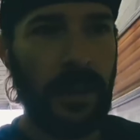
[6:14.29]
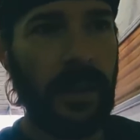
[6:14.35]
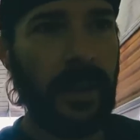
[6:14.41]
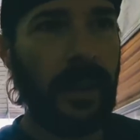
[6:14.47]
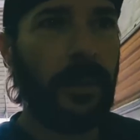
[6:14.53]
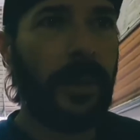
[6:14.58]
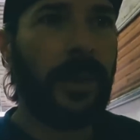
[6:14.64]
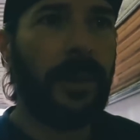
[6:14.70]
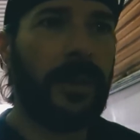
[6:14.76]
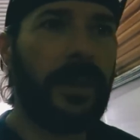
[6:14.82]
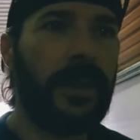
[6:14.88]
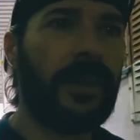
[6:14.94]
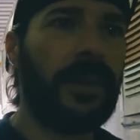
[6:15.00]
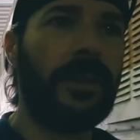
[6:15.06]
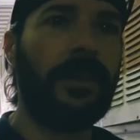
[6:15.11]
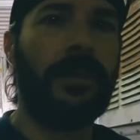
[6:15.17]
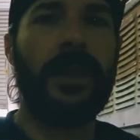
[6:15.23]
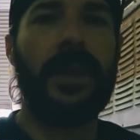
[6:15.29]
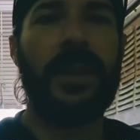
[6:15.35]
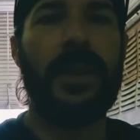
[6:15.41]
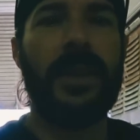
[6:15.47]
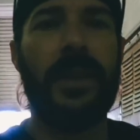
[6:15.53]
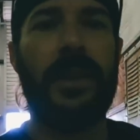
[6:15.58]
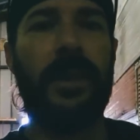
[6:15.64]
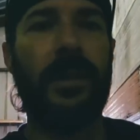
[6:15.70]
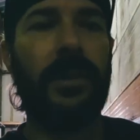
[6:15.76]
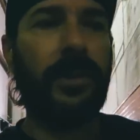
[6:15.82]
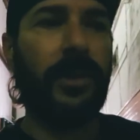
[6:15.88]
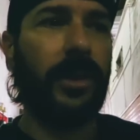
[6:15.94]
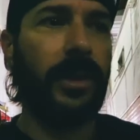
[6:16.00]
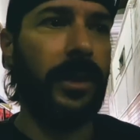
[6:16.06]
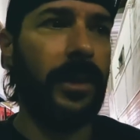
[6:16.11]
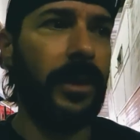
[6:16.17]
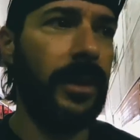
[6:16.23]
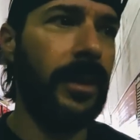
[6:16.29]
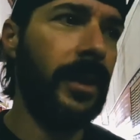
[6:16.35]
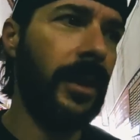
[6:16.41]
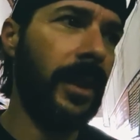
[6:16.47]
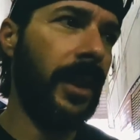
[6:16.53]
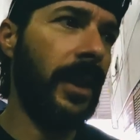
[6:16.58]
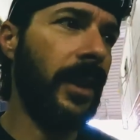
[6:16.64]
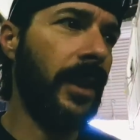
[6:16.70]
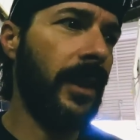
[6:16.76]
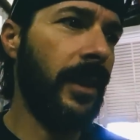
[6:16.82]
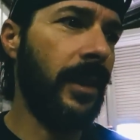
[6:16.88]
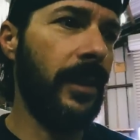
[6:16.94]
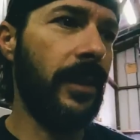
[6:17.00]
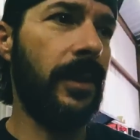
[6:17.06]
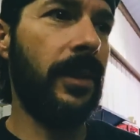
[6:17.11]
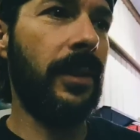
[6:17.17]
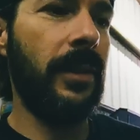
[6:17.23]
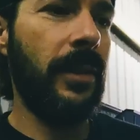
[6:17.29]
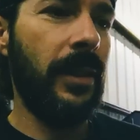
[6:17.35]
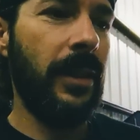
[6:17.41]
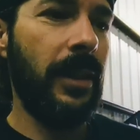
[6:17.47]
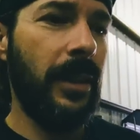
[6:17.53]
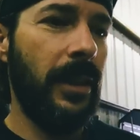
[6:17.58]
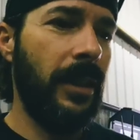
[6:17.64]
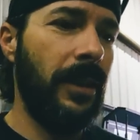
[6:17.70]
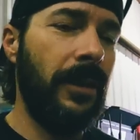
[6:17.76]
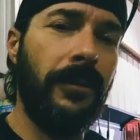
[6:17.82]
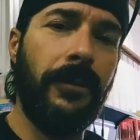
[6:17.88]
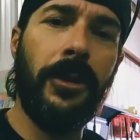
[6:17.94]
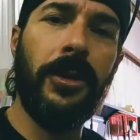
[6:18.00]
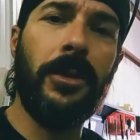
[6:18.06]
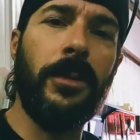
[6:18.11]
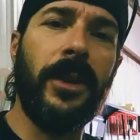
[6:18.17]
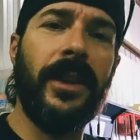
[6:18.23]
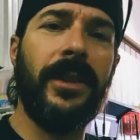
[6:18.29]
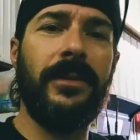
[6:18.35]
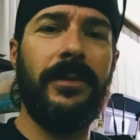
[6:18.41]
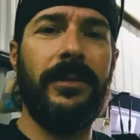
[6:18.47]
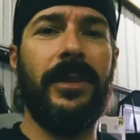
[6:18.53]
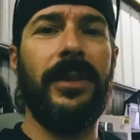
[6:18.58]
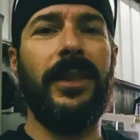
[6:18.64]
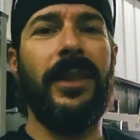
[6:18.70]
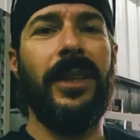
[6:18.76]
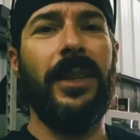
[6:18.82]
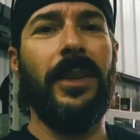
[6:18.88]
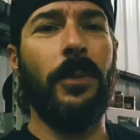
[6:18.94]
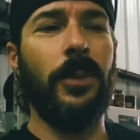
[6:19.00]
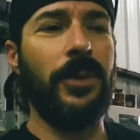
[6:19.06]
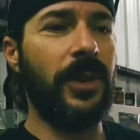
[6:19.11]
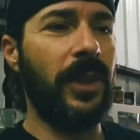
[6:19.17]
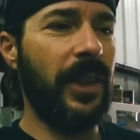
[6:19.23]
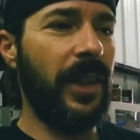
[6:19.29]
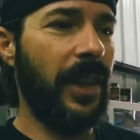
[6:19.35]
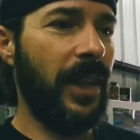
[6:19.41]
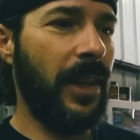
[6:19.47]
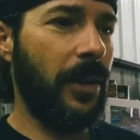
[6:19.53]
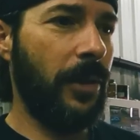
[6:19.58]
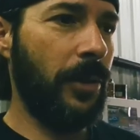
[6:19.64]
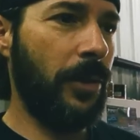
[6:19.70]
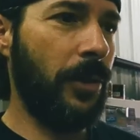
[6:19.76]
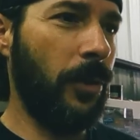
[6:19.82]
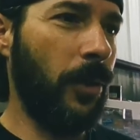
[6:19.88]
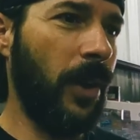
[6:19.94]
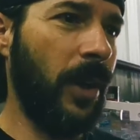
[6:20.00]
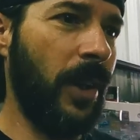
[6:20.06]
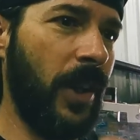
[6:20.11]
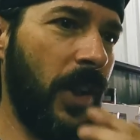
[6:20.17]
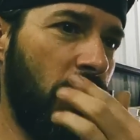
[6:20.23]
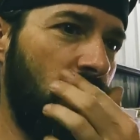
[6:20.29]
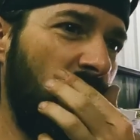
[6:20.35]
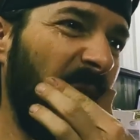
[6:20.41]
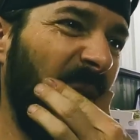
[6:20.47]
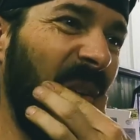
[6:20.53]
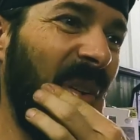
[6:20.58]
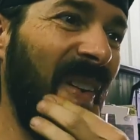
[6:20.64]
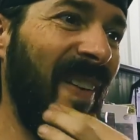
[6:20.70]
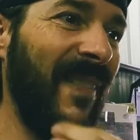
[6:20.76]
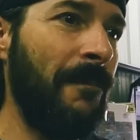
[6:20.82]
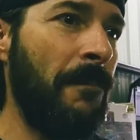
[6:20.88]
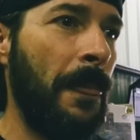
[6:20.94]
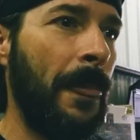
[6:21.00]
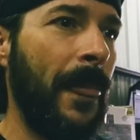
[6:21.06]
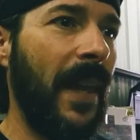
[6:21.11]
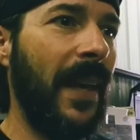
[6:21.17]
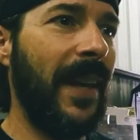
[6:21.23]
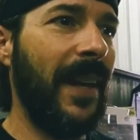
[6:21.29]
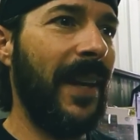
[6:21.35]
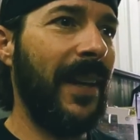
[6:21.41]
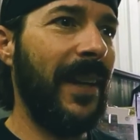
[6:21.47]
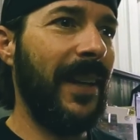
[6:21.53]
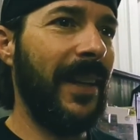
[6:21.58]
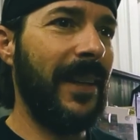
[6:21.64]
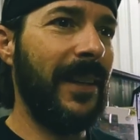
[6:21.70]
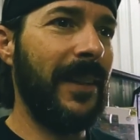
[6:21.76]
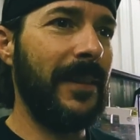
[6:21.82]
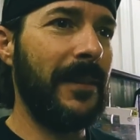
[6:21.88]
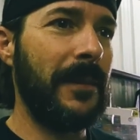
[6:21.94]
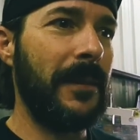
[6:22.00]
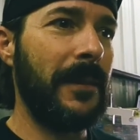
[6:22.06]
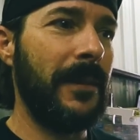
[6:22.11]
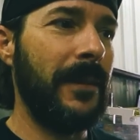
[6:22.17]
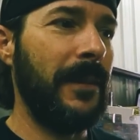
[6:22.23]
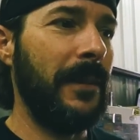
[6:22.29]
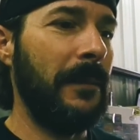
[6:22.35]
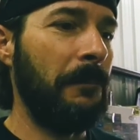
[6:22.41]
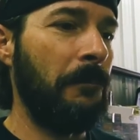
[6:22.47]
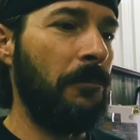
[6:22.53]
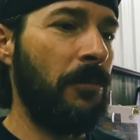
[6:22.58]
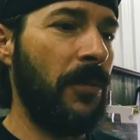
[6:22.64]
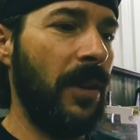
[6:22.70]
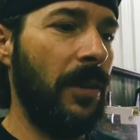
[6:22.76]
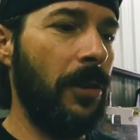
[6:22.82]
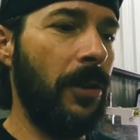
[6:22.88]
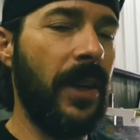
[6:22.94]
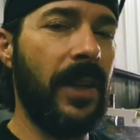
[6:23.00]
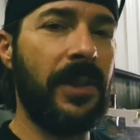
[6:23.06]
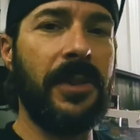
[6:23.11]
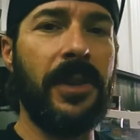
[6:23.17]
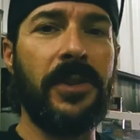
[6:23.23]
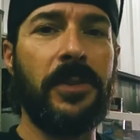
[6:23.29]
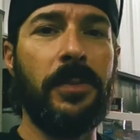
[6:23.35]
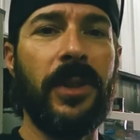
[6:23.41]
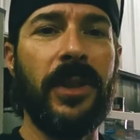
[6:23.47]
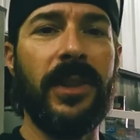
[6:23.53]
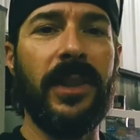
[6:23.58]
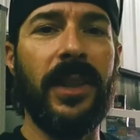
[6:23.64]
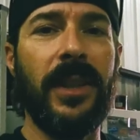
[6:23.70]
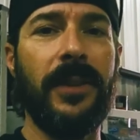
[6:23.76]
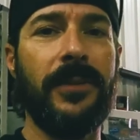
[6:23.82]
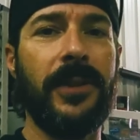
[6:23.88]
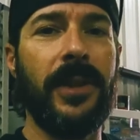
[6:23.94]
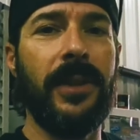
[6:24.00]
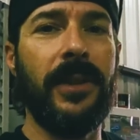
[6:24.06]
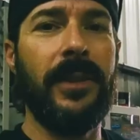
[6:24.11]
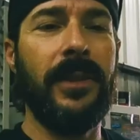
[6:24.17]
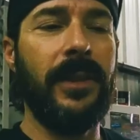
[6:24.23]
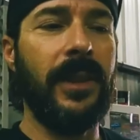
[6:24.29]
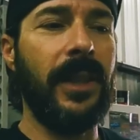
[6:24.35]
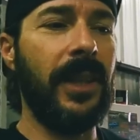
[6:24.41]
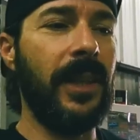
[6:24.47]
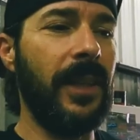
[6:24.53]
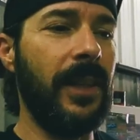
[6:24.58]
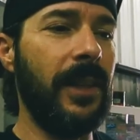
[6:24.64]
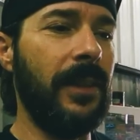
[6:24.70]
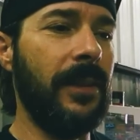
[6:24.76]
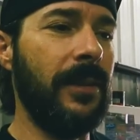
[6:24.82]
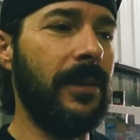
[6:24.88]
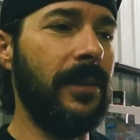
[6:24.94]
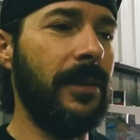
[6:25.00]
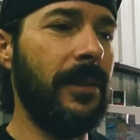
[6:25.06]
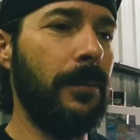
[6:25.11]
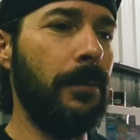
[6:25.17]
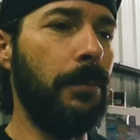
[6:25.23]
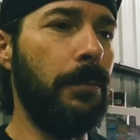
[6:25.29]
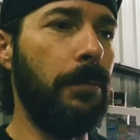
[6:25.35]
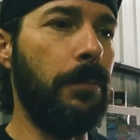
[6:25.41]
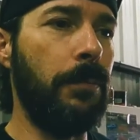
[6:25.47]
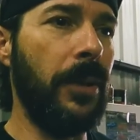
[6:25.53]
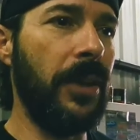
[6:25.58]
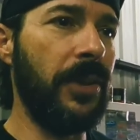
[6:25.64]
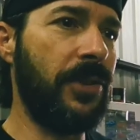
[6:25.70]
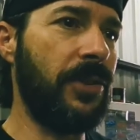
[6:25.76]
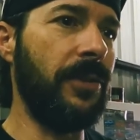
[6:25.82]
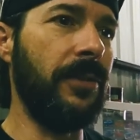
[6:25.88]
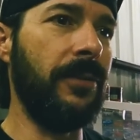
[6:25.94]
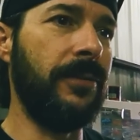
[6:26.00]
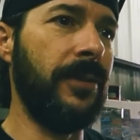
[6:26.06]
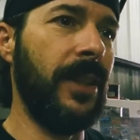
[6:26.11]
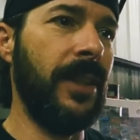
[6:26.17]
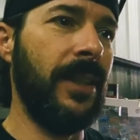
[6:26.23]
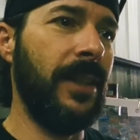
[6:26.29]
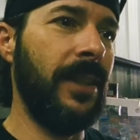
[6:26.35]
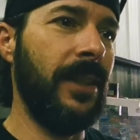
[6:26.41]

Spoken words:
All right, we are in the garage, and a friend of mine was cleaning out her garage, and her ex-husband had left a bunch of